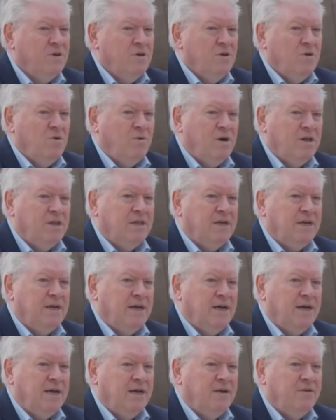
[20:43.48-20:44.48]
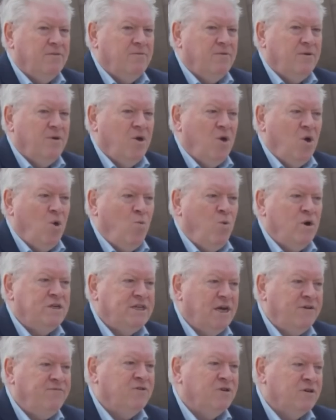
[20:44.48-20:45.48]
Well,
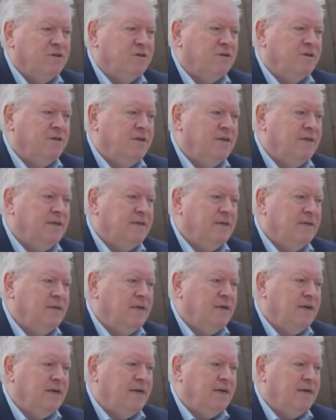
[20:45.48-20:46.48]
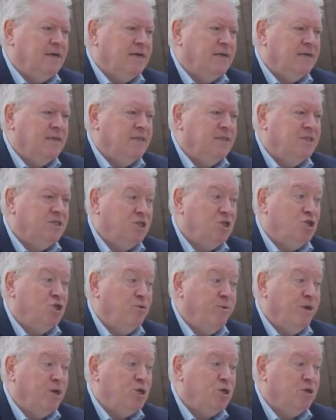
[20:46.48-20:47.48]
whatever the
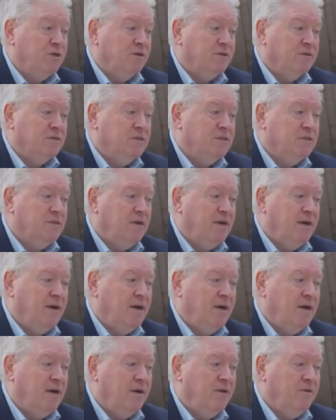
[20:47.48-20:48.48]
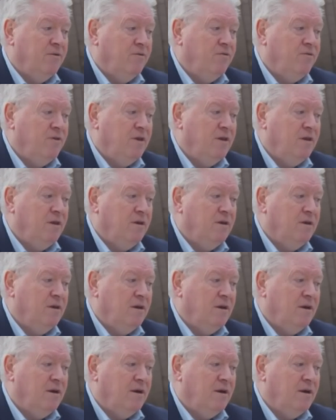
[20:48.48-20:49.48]
situation is, the
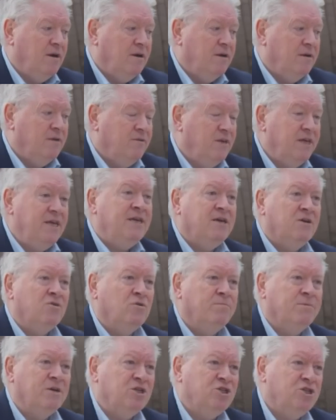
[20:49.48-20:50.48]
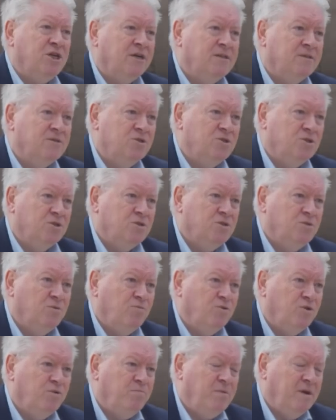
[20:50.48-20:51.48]
economic challenges
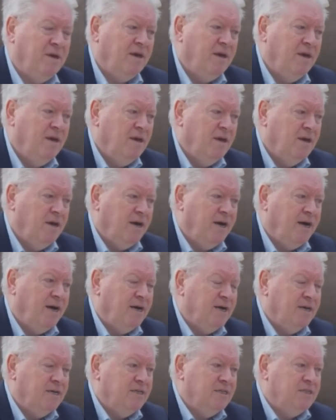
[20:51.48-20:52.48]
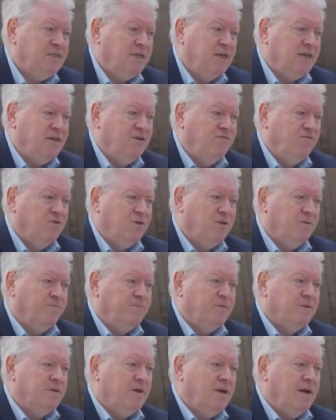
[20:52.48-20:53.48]
would be
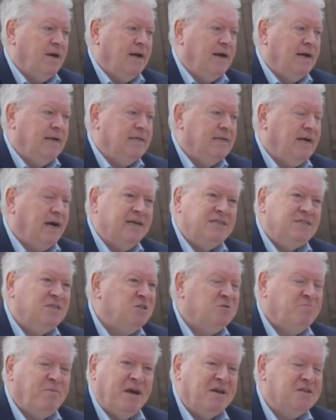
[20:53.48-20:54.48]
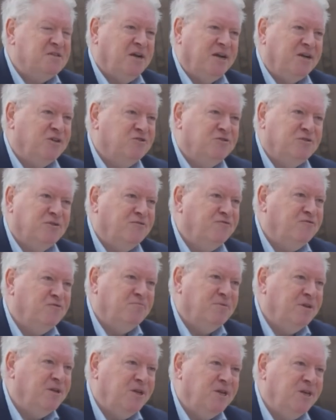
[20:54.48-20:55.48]
significant. And I suspect actually for
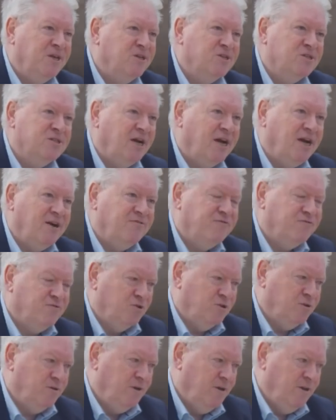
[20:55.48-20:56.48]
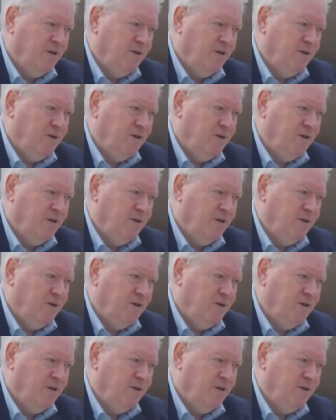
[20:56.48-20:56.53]
many years after